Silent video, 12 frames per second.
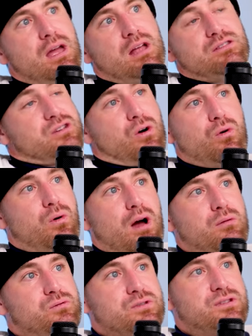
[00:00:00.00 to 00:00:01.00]
And so I
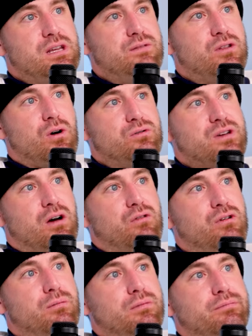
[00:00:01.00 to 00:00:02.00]
was with Steve in the hotel
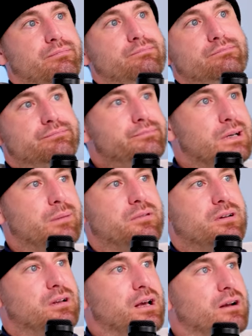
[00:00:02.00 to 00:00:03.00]
room and popped a
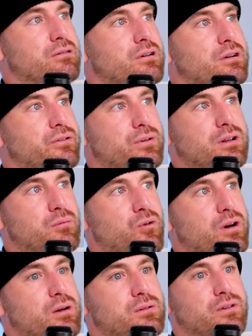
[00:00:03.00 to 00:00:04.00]
little Adderall at three in the
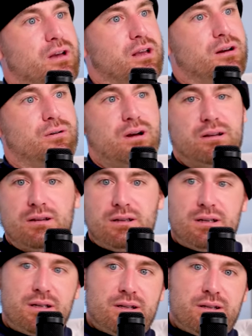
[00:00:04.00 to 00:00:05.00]
morning. Was like, you know what?
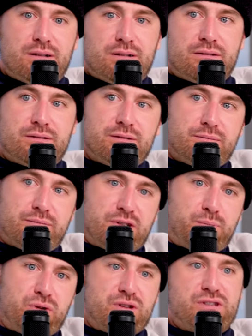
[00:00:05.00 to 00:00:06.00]
Let's
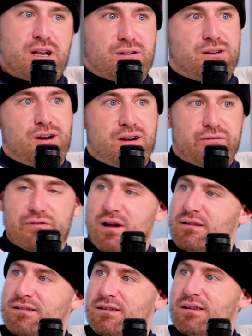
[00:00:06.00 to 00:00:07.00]
put the Secretary of
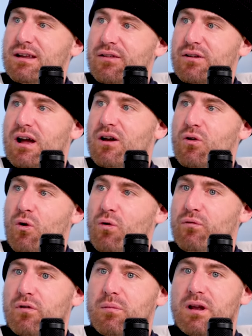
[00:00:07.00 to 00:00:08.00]
Defense and the other guy on
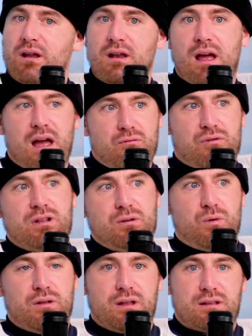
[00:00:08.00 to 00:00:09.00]
hold for a minute. I really
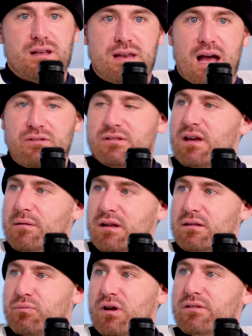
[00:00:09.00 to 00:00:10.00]
want like now's the time to get
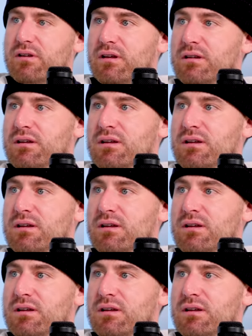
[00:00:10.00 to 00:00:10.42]
the president.